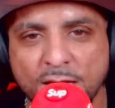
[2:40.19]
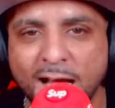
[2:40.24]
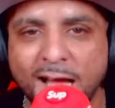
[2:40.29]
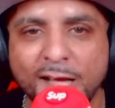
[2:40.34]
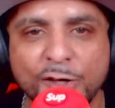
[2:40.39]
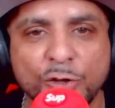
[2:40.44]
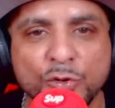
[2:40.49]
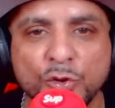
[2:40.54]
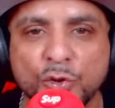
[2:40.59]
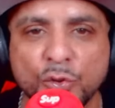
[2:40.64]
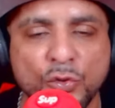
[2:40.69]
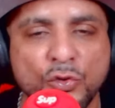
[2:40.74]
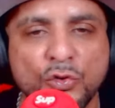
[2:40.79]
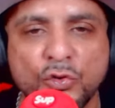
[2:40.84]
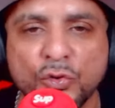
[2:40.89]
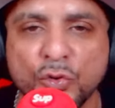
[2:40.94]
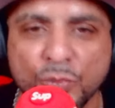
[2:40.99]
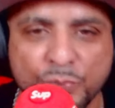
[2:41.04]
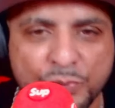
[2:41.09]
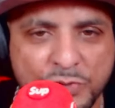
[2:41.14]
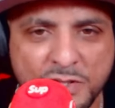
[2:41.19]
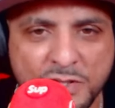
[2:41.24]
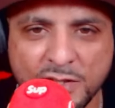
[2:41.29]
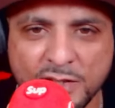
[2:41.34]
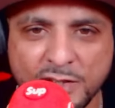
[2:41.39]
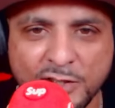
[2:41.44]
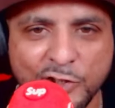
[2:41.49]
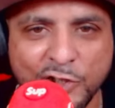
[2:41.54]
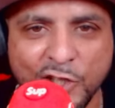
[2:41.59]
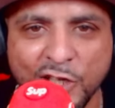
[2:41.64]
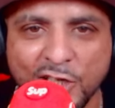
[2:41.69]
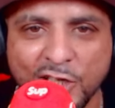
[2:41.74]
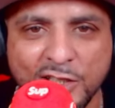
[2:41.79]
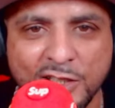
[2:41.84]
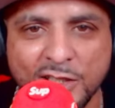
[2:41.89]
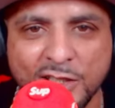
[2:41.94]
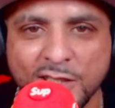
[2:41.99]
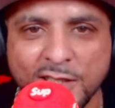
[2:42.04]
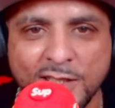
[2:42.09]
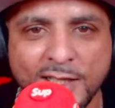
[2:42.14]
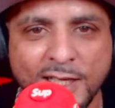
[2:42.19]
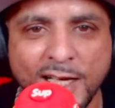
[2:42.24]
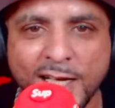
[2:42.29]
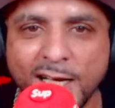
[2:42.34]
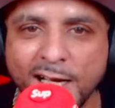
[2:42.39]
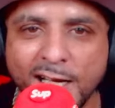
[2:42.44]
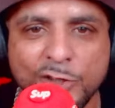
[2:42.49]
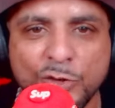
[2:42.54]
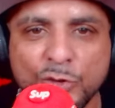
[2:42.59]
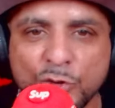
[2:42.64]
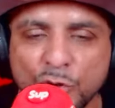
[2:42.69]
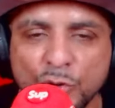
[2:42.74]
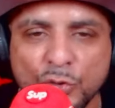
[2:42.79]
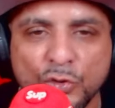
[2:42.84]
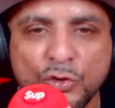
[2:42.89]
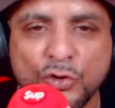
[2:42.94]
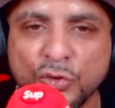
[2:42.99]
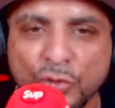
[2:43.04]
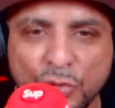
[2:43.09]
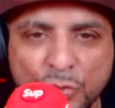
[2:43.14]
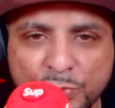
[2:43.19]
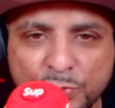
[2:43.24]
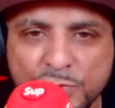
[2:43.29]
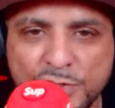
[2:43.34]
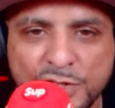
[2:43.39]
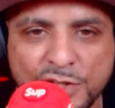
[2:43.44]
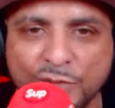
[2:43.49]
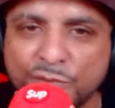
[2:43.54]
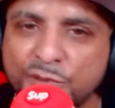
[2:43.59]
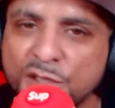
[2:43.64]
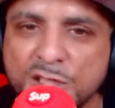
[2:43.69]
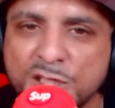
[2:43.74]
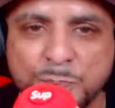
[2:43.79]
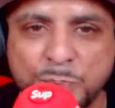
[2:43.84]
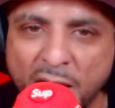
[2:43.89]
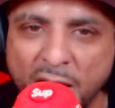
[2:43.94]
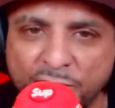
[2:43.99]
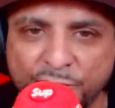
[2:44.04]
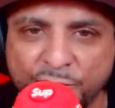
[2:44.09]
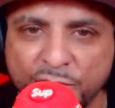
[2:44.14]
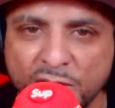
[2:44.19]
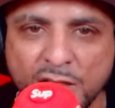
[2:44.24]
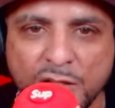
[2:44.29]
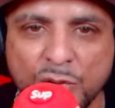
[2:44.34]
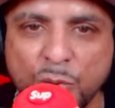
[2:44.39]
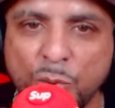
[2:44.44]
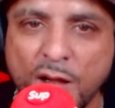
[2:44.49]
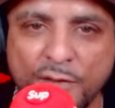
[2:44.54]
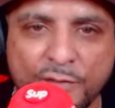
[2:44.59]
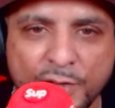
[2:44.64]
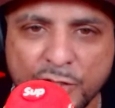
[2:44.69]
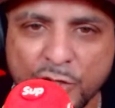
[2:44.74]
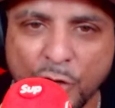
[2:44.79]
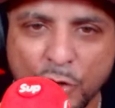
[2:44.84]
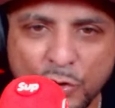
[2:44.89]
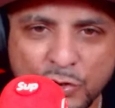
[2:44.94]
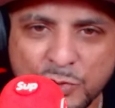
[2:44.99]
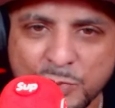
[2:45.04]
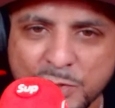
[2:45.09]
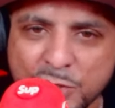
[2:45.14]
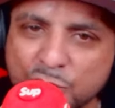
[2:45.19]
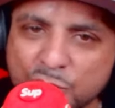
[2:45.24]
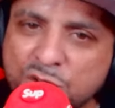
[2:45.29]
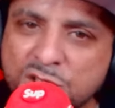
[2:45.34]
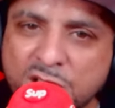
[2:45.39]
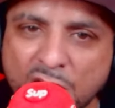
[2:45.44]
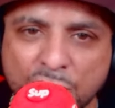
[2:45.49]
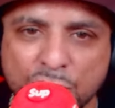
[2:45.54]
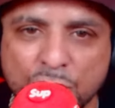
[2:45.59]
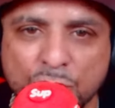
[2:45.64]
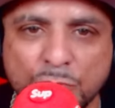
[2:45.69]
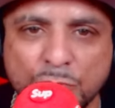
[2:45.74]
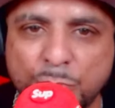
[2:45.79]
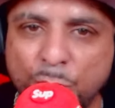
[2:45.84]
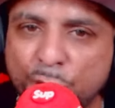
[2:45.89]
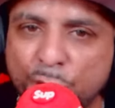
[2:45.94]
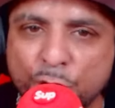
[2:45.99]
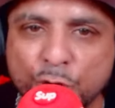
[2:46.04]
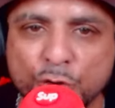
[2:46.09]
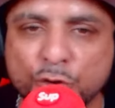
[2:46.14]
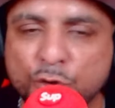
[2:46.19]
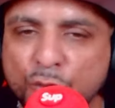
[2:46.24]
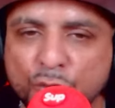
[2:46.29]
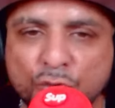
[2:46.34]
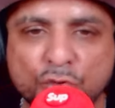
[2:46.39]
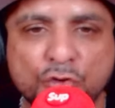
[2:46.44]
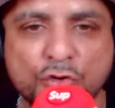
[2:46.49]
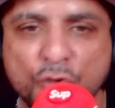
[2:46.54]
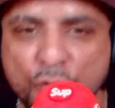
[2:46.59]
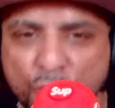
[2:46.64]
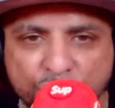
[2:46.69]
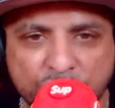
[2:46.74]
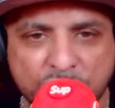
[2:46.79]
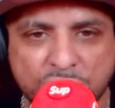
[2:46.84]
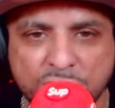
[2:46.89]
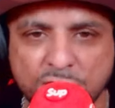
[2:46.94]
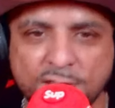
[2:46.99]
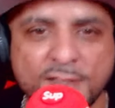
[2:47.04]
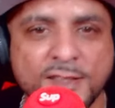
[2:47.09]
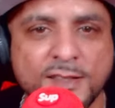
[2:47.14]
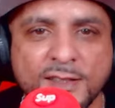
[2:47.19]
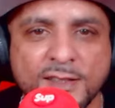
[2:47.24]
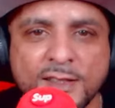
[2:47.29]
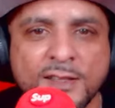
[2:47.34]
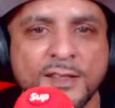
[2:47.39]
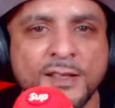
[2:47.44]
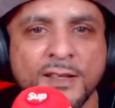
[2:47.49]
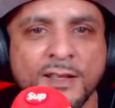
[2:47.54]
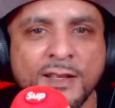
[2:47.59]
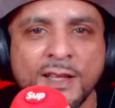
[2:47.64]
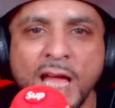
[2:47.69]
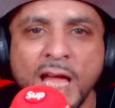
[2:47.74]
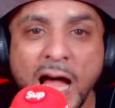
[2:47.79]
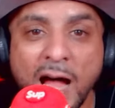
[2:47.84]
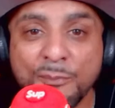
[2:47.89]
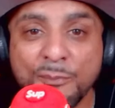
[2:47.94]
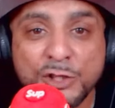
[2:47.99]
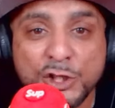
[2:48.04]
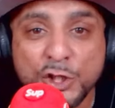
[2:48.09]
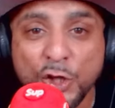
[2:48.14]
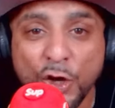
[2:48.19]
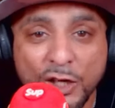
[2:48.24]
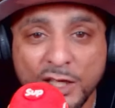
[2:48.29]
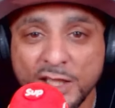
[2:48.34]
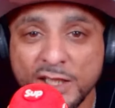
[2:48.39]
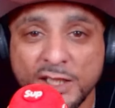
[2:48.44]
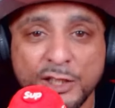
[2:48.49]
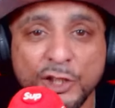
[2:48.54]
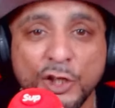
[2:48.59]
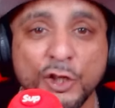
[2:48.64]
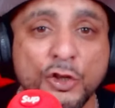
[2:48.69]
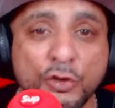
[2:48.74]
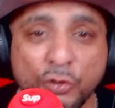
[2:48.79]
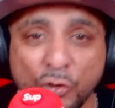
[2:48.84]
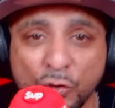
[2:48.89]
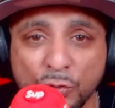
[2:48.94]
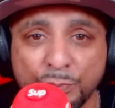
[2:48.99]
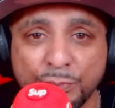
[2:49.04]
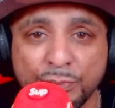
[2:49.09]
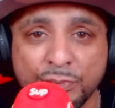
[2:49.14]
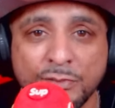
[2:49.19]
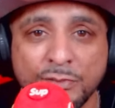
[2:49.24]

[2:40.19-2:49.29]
I don't do groups. You heard? I don't do groups, respectfully. Whoever knows me will tell you, boy, don't do groups. I'm talking in a group.